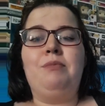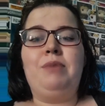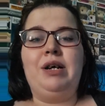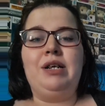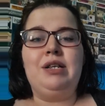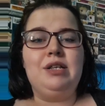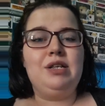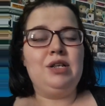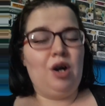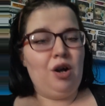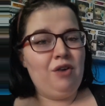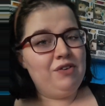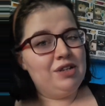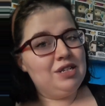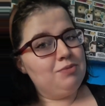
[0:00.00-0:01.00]
But
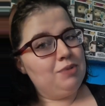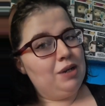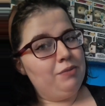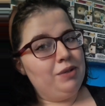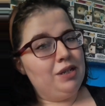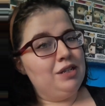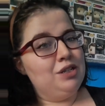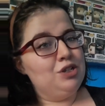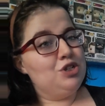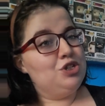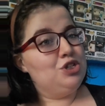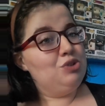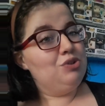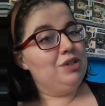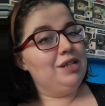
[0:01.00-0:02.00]
Goff ends up coming in,
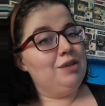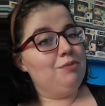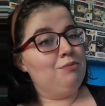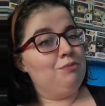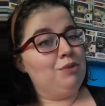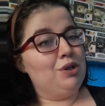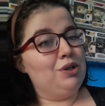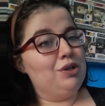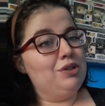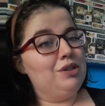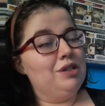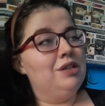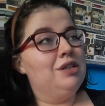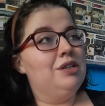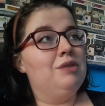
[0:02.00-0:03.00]
shooting
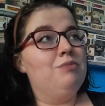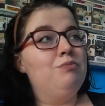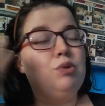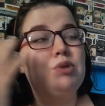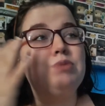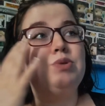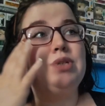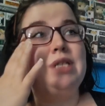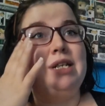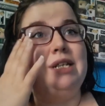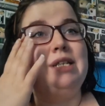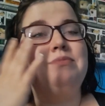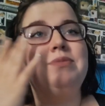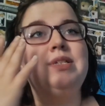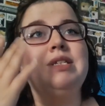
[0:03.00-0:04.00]
Murn multiple
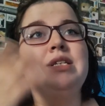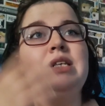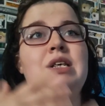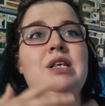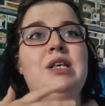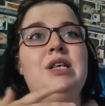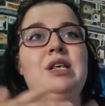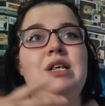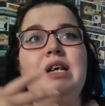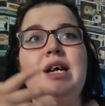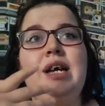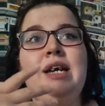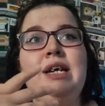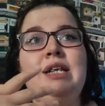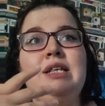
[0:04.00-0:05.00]
times,
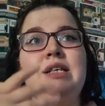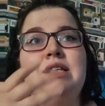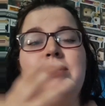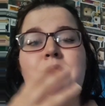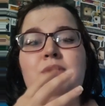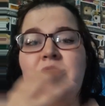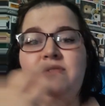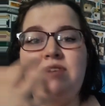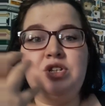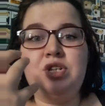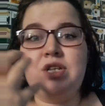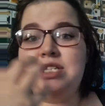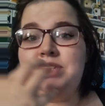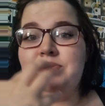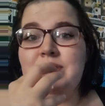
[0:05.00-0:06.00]
and the butterfly
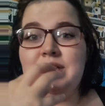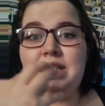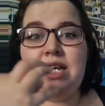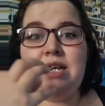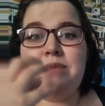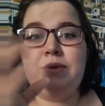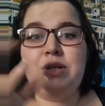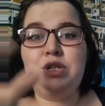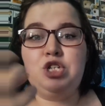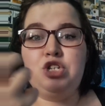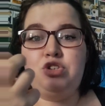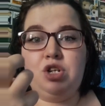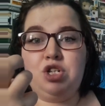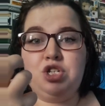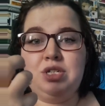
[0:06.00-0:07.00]
tries to escape, and she
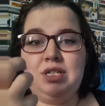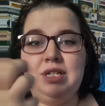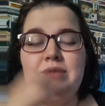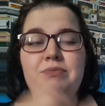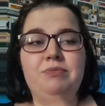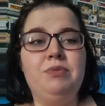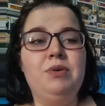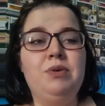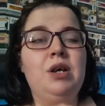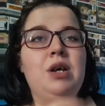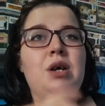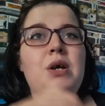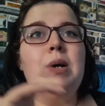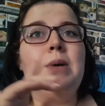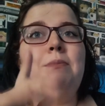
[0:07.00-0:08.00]
crushes him.
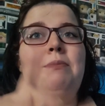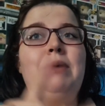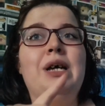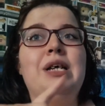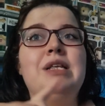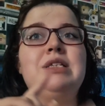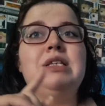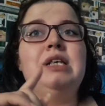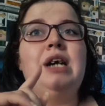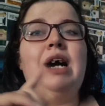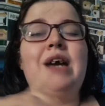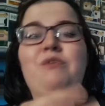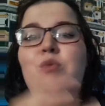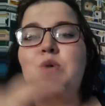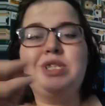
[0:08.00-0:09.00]
But
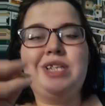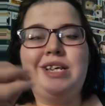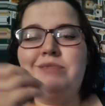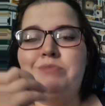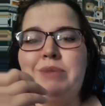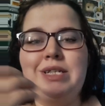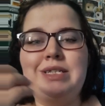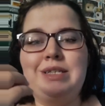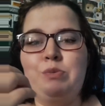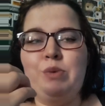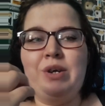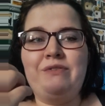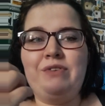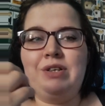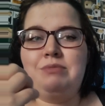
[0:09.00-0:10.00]
I wish they had made some
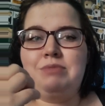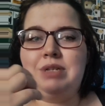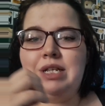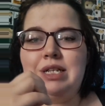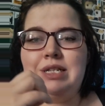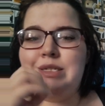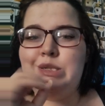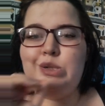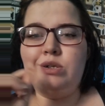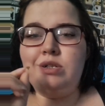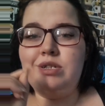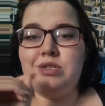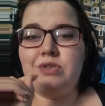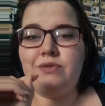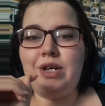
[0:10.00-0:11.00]
way for him to, like,
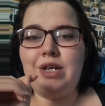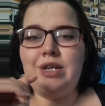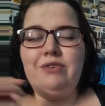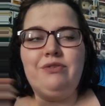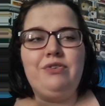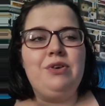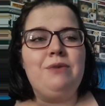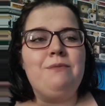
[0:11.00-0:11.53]
secretly survive.